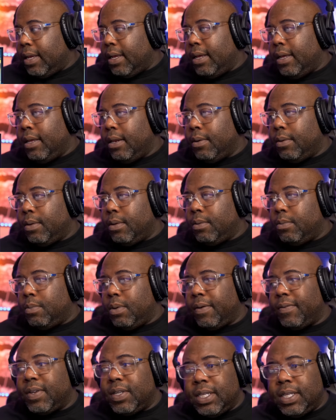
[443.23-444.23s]
you know,
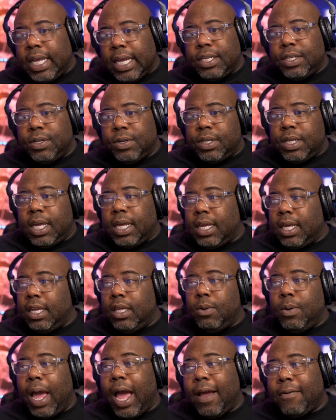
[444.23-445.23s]
whatever stance you're taking,
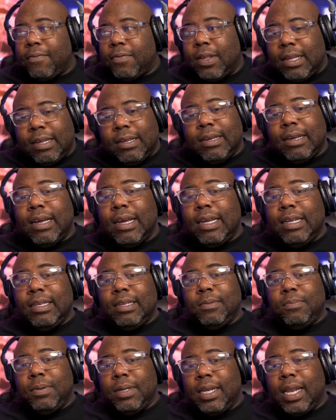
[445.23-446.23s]
you have to kind
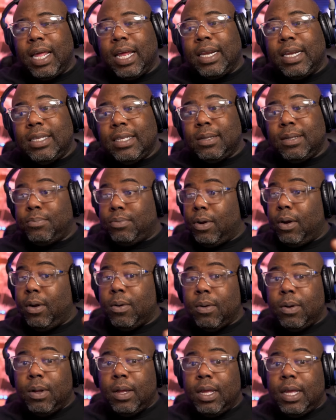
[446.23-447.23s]
of be like, listen,
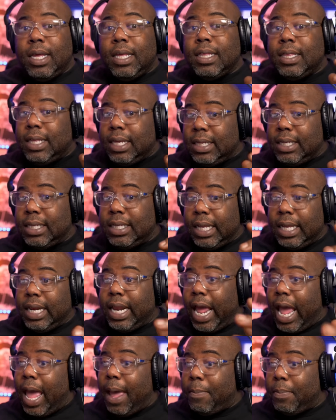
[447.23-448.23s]
bro, this did
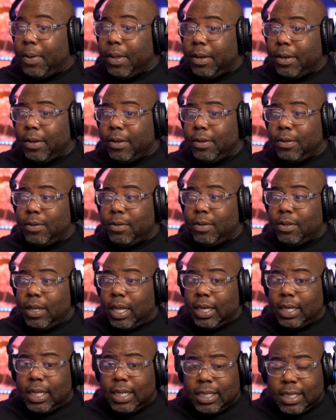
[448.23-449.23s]
happen.
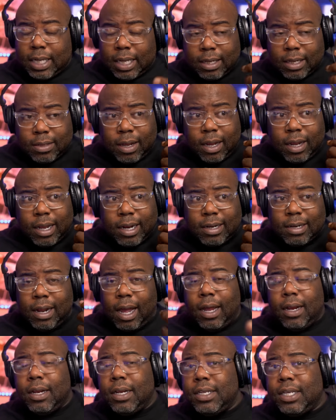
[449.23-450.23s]
At least
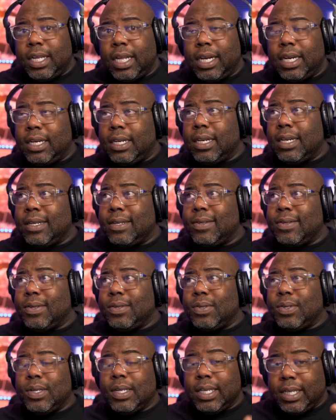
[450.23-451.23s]
acknowledge that it did
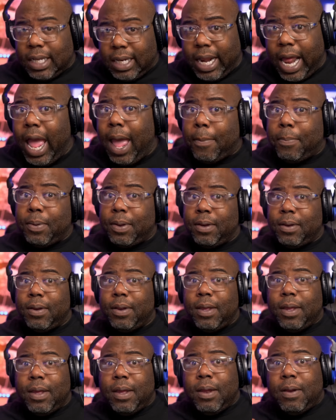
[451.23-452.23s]
exist. It did happen,
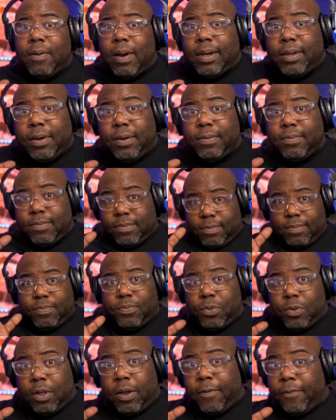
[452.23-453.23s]
right? There,
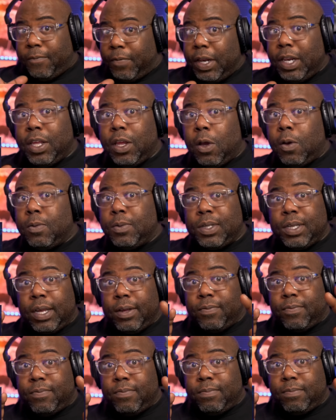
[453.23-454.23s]
there are videos
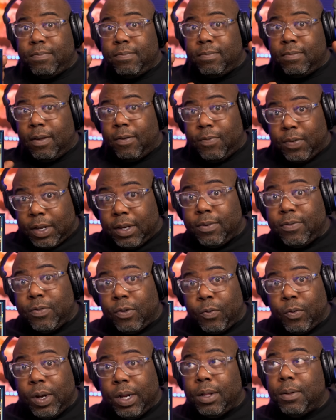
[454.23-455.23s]
of of it for
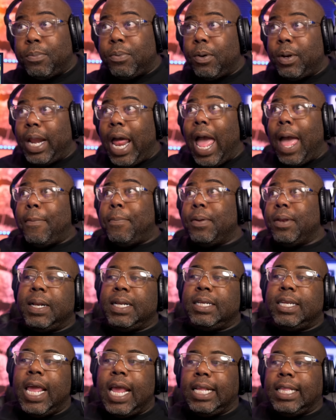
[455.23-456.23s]
real, bro. It happened.
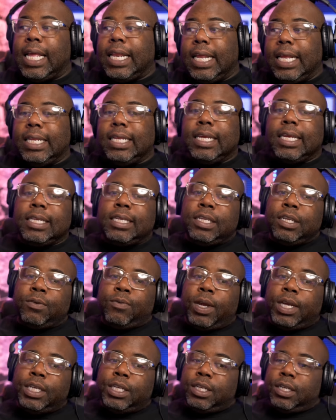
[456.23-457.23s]
Take that into
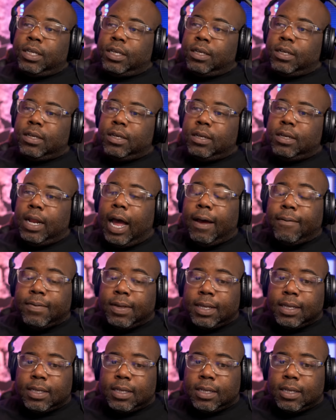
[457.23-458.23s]
consideration,
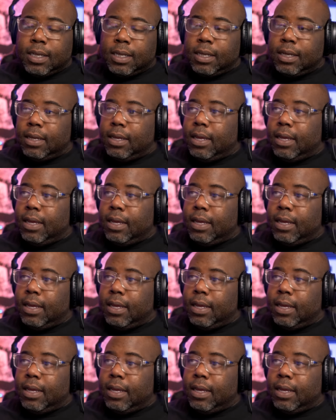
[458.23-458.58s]
obviously,